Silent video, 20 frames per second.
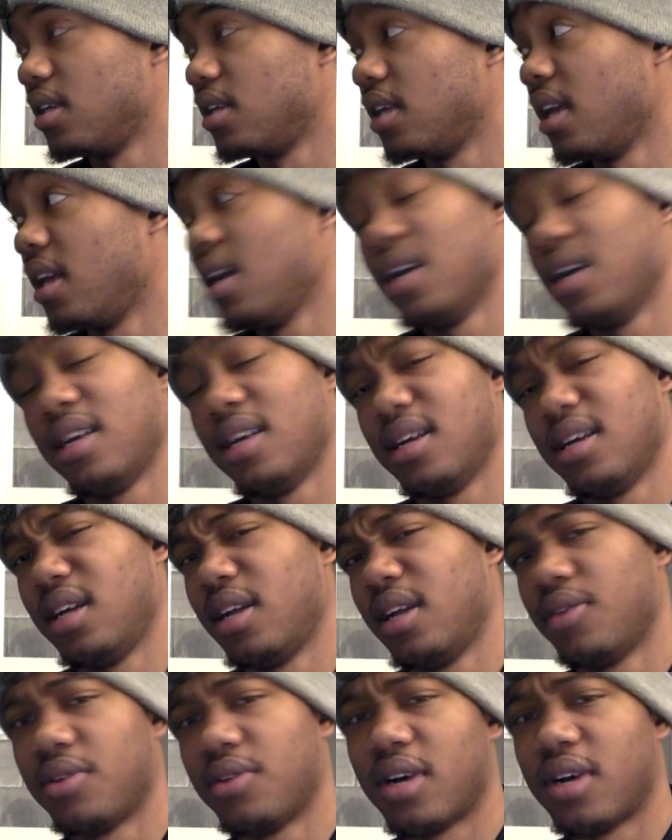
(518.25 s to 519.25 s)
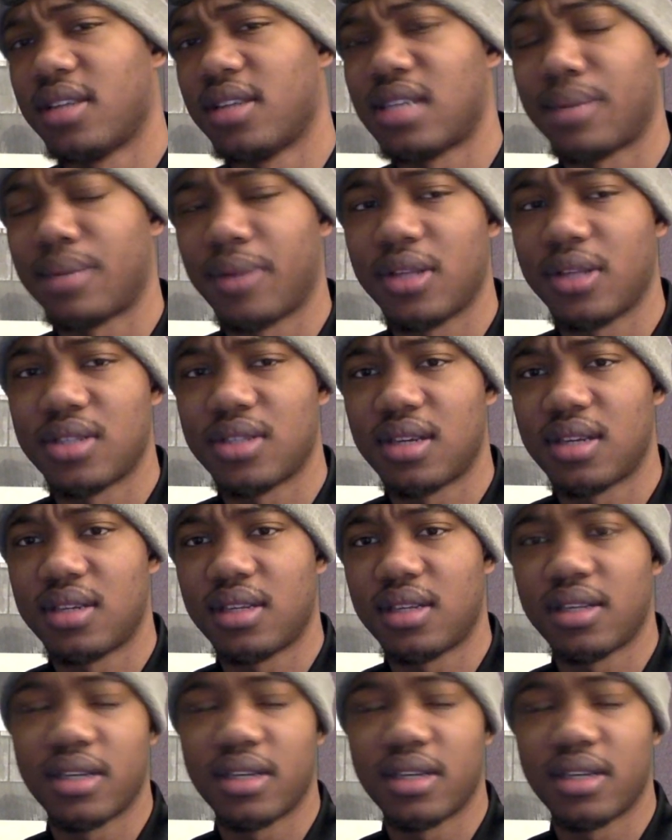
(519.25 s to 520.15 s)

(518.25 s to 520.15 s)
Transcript: Yeah, I don't know how top 8 sounded.